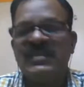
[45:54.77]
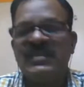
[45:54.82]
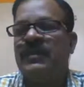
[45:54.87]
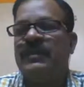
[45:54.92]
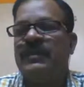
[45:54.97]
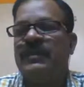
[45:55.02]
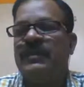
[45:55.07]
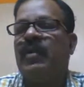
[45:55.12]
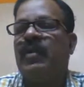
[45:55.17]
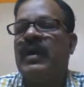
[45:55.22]

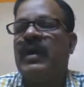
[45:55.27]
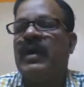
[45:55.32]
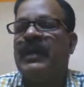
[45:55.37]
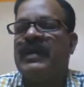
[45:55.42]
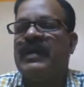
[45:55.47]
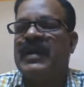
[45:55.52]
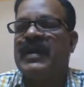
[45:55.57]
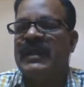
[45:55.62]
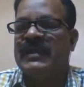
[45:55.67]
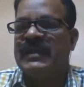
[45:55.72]
demographic
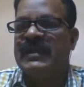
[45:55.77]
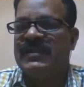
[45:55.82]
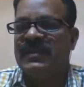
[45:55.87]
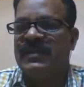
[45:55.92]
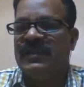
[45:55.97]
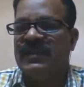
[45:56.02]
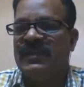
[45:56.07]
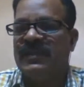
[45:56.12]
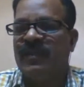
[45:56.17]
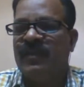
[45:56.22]

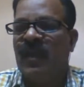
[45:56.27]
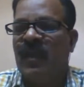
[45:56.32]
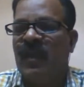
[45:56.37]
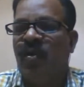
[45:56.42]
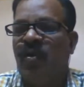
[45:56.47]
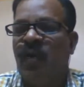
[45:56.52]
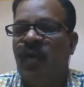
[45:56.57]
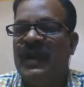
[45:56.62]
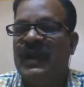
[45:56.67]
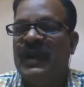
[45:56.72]
transition,
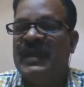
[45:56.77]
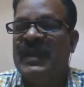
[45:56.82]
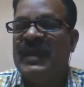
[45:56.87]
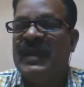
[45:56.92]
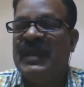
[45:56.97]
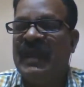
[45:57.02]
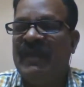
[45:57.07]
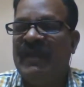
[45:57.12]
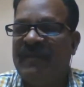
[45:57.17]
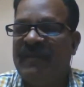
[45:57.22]
when it is a
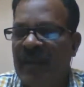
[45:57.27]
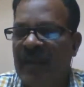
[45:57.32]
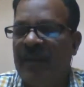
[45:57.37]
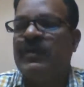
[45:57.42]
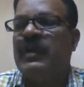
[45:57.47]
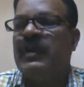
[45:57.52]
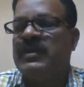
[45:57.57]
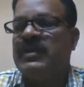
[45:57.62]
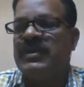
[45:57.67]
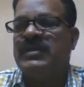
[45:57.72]
developed
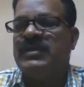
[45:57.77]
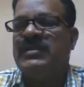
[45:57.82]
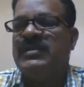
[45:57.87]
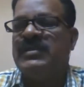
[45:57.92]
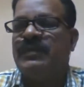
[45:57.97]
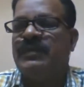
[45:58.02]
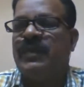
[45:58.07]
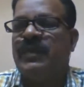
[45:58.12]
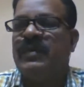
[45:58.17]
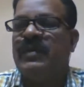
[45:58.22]
countries,
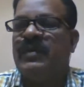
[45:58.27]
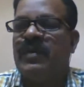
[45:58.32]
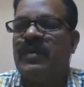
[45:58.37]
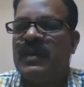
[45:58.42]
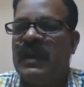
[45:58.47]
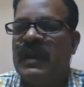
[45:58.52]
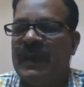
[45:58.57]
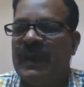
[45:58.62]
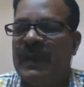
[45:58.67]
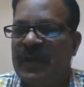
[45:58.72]
for a country
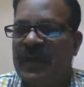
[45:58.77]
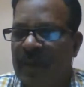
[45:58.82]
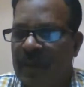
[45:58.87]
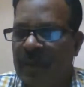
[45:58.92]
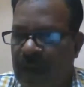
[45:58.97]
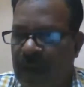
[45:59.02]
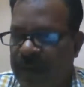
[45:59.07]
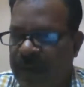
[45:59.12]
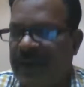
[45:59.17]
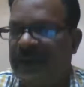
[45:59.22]
like, for example,
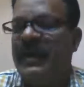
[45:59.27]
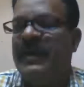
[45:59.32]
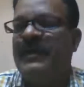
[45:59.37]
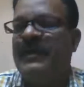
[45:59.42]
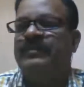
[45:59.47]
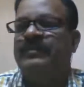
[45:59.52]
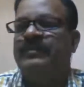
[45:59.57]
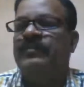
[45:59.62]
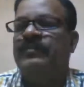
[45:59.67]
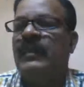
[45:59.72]
America
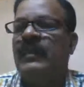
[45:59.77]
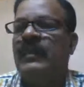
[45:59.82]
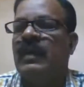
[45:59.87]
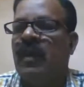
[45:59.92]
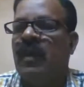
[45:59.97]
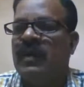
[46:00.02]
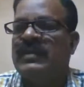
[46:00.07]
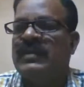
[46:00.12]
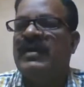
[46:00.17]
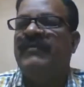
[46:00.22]

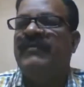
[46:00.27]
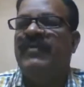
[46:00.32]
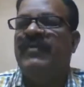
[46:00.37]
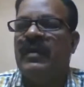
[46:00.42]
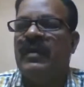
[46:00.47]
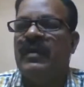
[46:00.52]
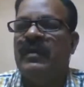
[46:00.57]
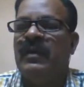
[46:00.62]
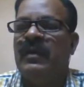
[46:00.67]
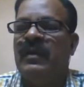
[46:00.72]
or Japan
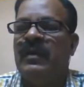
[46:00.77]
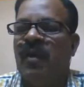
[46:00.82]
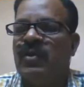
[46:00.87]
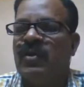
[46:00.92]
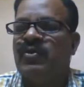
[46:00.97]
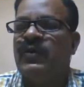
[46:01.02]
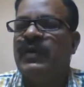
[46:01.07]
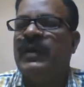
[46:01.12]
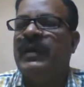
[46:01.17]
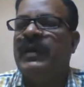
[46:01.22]
or
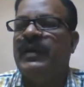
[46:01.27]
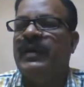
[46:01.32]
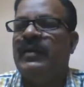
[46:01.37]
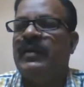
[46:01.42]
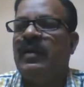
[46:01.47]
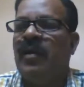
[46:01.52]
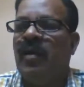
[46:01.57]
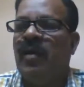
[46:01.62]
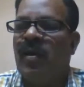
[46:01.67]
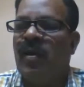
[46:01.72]
Sweden
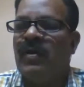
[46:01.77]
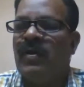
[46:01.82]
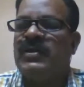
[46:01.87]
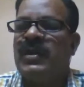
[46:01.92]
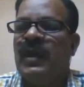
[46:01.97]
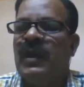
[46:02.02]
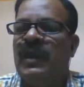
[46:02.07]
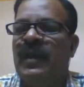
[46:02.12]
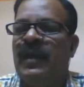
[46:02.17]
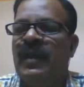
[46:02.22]
or
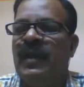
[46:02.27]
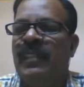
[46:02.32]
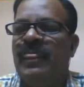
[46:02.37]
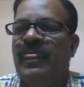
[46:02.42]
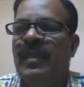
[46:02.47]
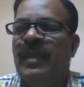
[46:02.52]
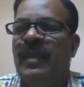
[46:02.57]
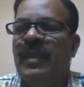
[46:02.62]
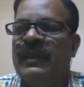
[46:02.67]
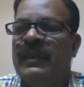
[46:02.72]
Australia,
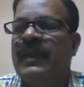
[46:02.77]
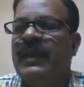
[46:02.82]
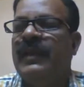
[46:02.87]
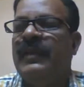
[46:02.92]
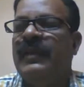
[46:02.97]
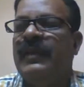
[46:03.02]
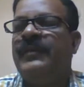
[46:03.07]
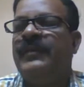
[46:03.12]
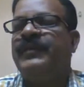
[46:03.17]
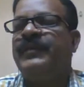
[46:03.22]

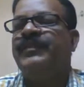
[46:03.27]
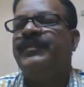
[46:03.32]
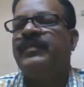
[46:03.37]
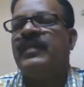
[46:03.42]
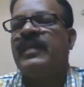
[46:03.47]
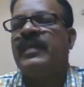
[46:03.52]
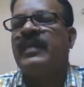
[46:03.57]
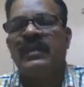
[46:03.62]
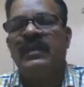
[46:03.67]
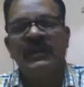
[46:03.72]
there
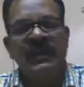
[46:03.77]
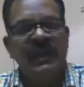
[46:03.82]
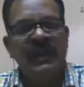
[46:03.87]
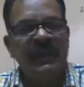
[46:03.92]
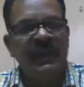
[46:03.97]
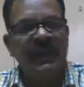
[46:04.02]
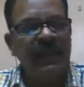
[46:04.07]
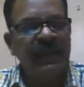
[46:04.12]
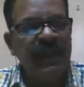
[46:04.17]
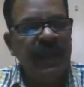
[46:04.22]
the
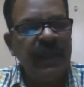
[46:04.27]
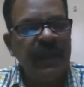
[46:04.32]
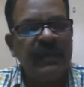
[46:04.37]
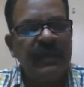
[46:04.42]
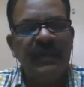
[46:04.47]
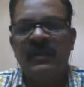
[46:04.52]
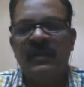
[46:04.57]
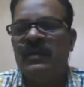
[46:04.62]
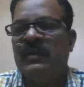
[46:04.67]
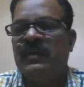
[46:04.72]
thing that uh,